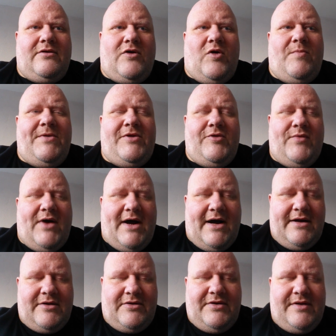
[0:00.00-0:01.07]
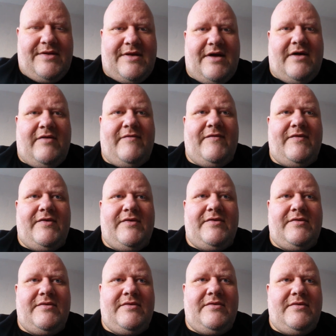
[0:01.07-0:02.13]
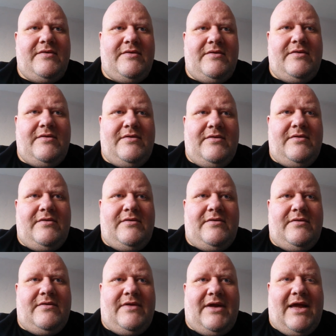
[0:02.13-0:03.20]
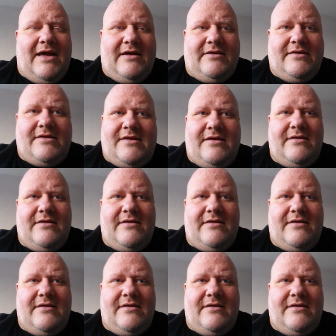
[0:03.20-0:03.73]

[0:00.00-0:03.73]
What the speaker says: be too hard on yourself. The guilt,